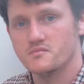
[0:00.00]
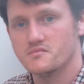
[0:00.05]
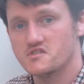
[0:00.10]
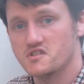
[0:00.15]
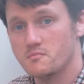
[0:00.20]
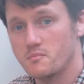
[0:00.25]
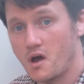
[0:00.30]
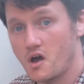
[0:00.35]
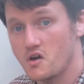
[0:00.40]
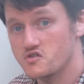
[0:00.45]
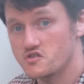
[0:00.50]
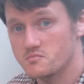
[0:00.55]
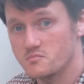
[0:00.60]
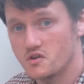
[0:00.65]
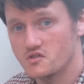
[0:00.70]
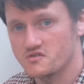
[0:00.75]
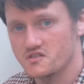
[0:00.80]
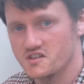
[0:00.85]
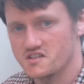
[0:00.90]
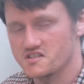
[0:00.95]
So
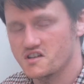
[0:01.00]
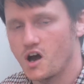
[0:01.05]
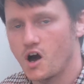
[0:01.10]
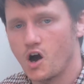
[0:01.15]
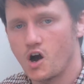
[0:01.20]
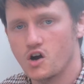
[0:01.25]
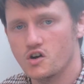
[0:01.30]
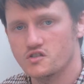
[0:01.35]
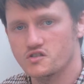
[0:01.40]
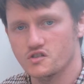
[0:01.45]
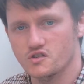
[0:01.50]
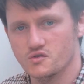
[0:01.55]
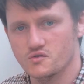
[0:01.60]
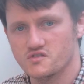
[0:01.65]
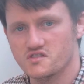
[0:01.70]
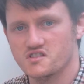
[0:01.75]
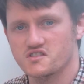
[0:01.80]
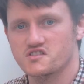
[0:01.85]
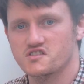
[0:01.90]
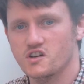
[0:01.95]
postmodernists argue
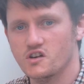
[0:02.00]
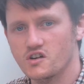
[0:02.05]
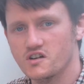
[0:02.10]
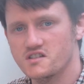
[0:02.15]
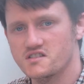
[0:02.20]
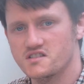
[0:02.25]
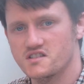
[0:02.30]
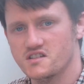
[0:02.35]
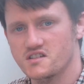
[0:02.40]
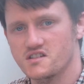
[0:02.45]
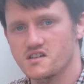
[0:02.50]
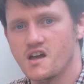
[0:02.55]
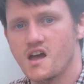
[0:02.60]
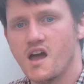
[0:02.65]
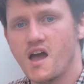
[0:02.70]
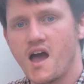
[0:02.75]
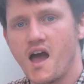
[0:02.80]
society